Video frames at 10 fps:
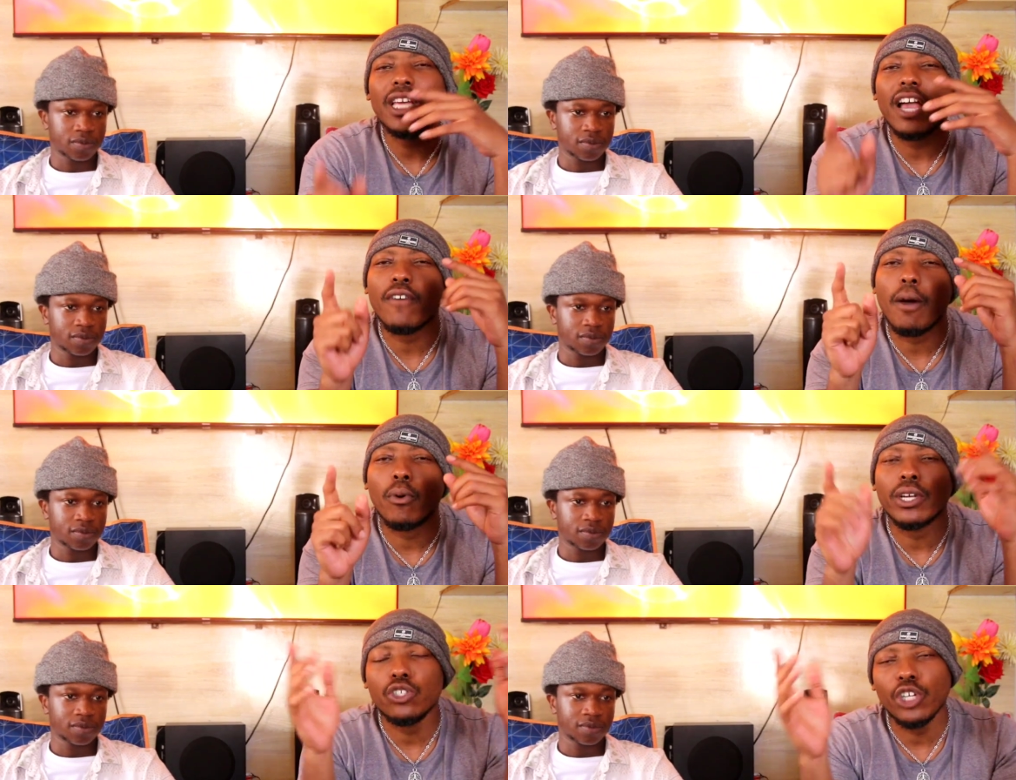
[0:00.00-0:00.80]
Speaker 1: We have our
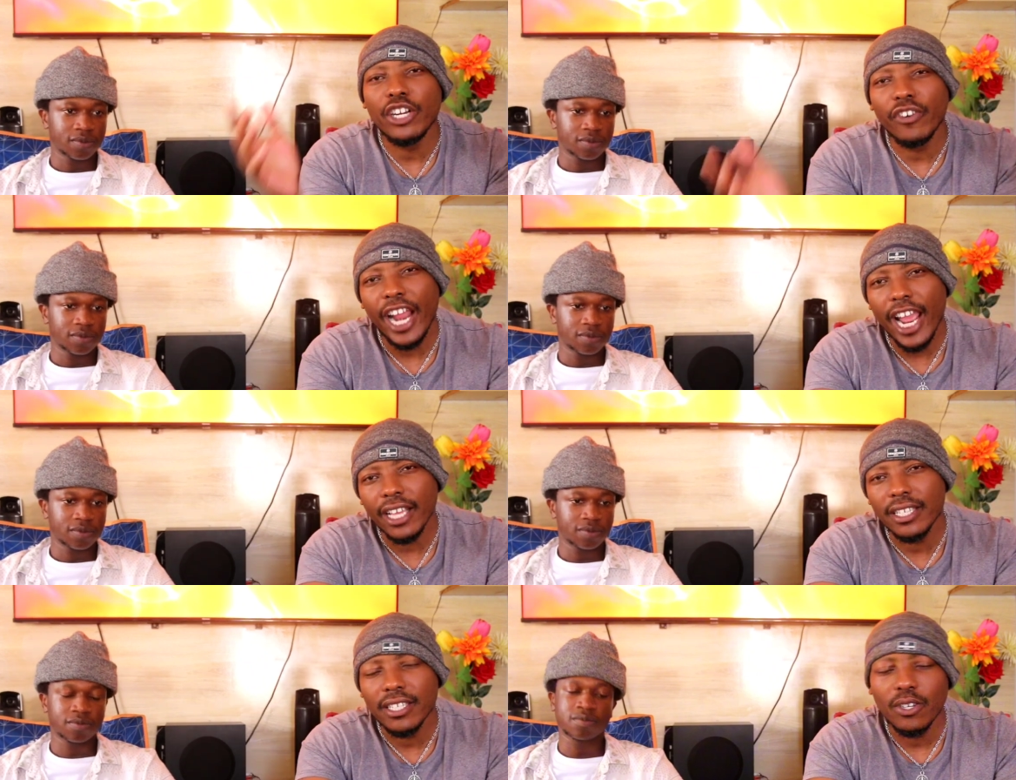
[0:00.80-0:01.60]
boy Trey
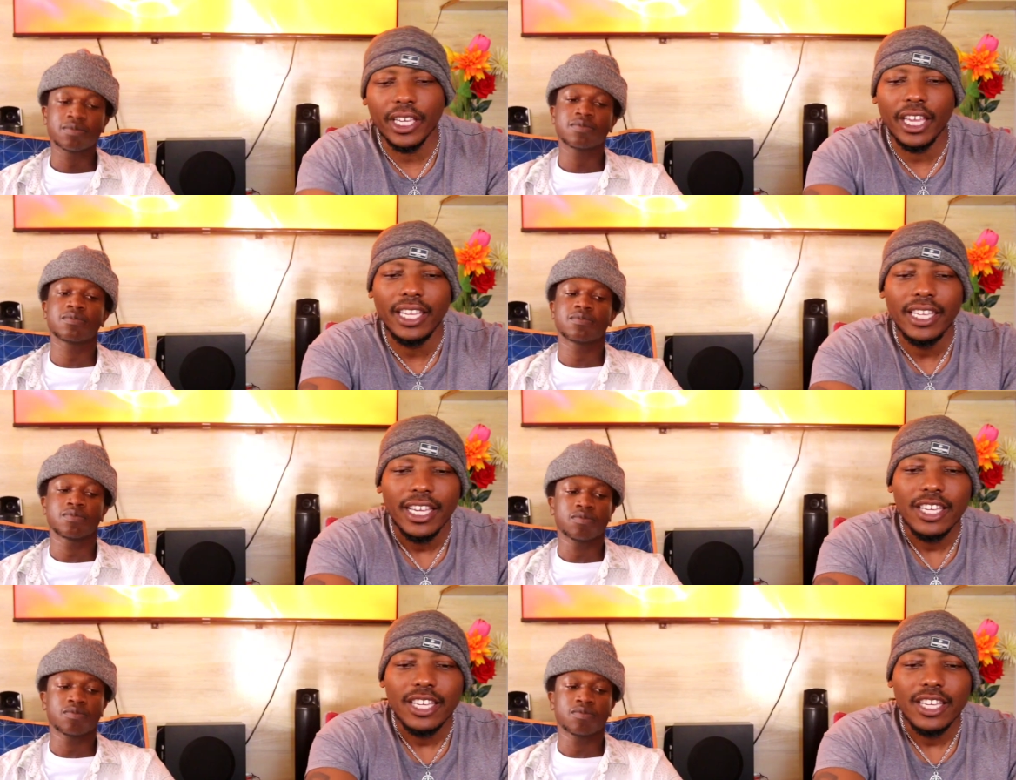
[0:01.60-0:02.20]
Rags. Okay,